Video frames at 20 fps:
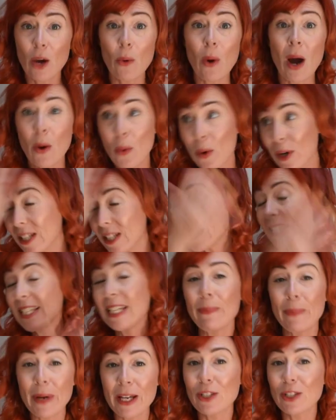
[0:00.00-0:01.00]
I want to see
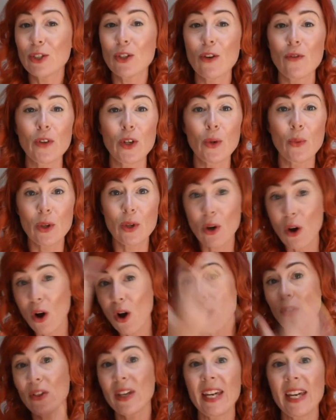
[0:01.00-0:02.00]
pictures of you with
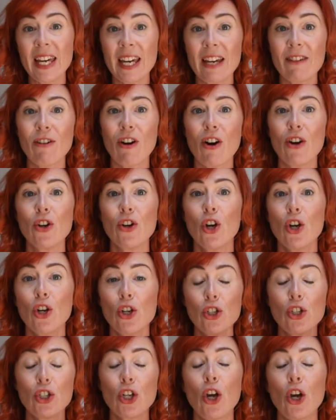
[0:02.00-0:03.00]
all the gear on.
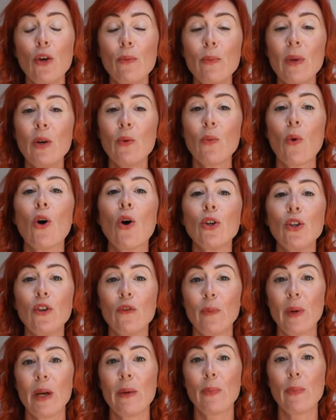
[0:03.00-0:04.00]
Show me what you've
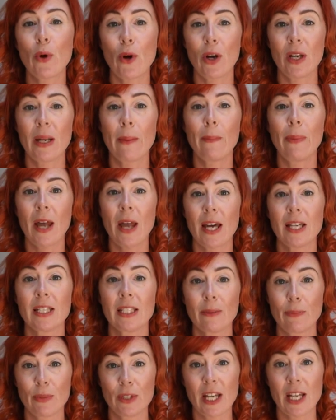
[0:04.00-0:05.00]
been putting in place
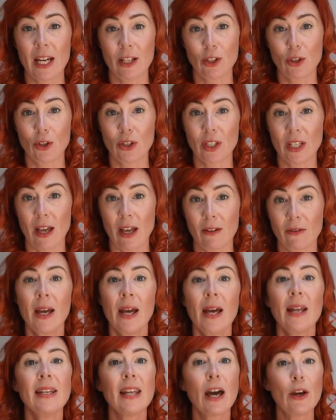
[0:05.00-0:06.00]
to protect
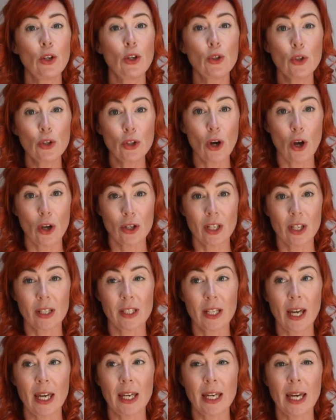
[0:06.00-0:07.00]
yourselves. Now, you could also
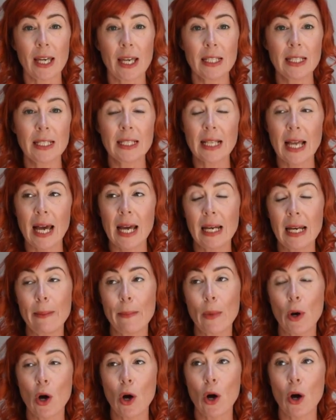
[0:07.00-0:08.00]
take it slightly
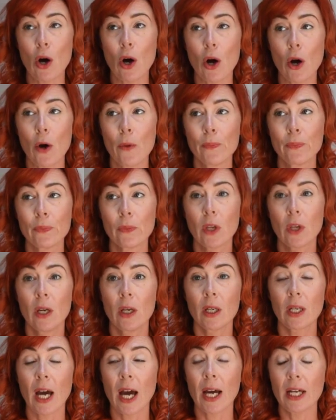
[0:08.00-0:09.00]
more
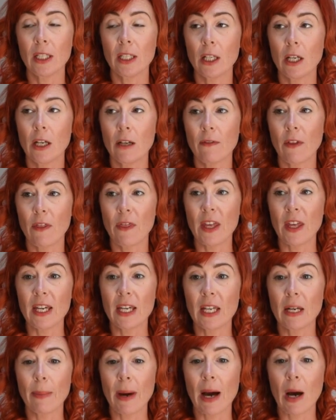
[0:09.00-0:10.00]

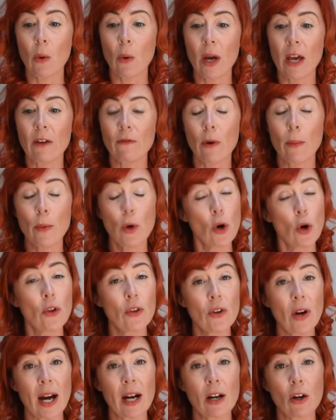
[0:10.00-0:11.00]
thinking about it from
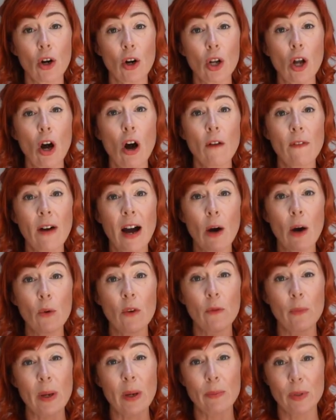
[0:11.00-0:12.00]
another angle of how
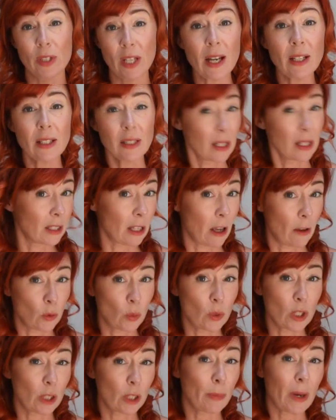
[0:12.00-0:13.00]
we've been protecting ourselves,
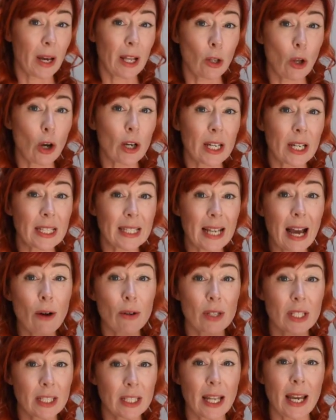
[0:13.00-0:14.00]
which is by locking down
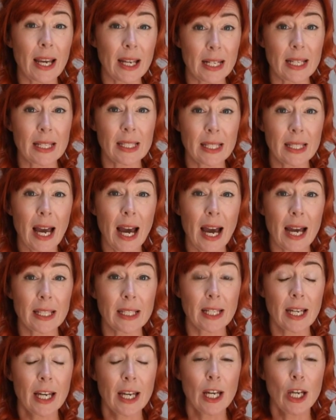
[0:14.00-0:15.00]
and staying inside.
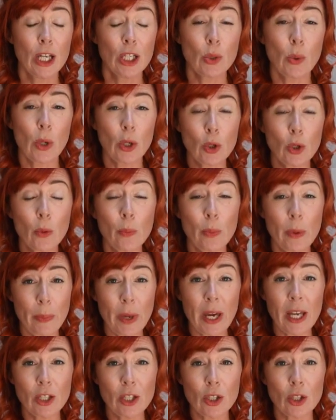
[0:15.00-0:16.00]
So it could be
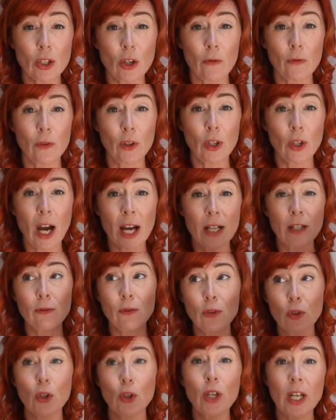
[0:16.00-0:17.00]
pictures of you
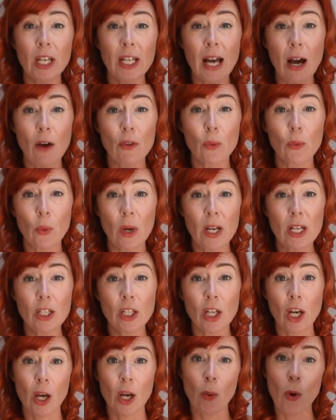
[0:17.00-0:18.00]
looking out the
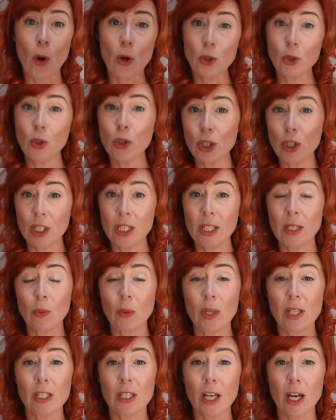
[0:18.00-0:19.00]
window or touching the
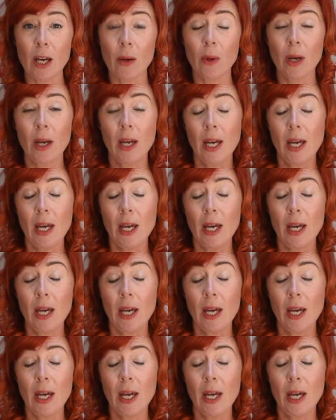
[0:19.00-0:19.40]
window.